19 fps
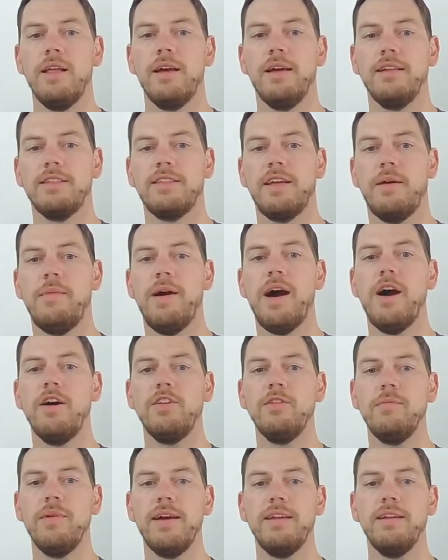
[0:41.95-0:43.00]
in a
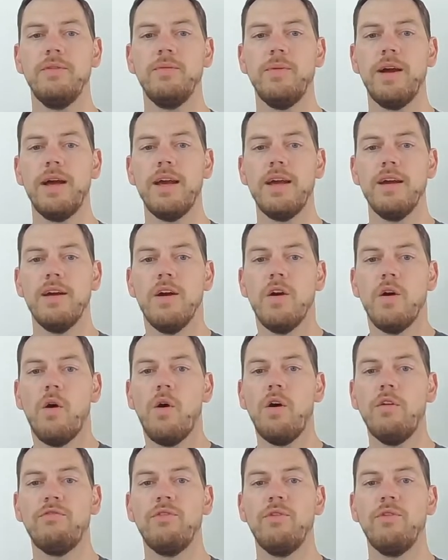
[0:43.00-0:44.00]
semi-automated way, or